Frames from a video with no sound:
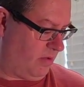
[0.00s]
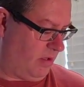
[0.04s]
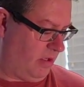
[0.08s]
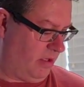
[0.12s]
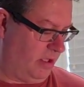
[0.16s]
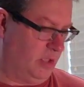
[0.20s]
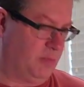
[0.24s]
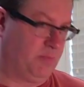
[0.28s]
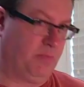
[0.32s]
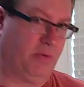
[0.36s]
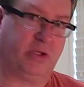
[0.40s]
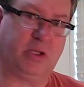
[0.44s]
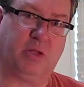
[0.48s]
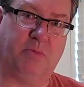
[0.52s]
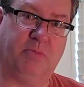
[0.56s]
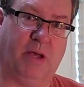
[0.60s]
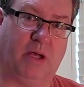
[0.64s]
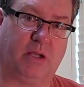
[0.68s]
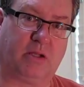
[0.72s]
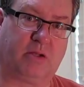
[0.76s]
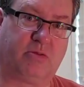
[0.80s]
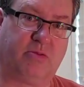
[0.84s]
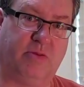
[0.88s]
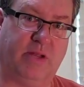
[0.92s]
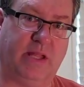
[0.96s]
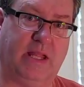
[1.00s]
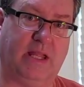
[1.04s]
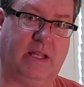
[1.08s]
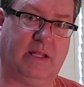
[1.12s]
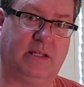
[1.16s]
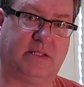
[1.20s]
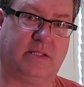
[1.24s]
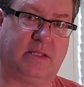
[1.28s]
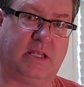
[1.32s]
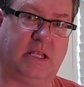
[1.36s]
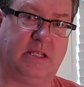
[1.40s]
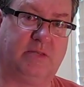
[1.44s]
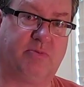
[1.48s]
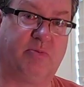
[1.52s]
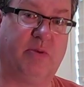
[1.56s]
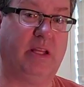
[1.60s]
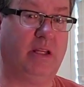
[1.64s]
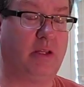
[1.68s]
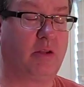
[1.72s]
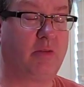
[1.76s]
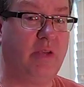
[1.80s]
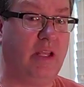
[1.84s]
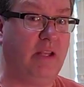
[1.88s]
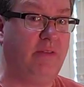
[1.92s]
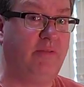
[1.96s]
his book about greens, he's
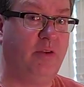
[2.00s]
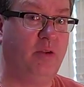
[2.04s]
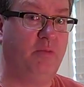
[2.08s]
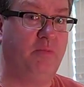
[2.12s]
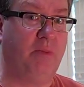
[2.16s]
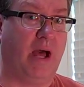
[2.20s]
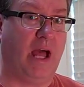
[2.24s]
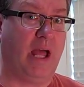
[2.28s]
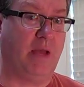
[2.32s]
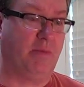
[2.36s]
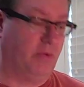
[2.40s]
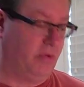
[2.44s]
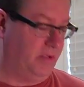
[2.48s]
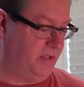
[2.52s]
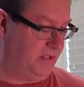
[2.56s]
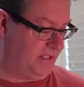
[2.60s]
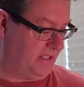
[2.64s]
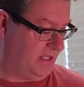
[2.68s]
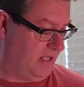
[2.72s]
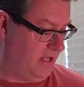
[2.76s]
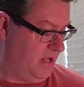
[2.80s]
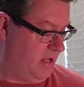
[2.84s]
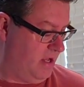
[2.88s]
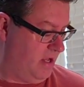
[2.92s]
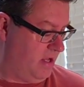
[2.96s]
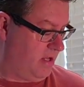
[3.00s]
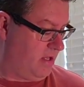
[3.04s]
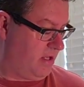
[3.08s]
written the Green Food Bibles.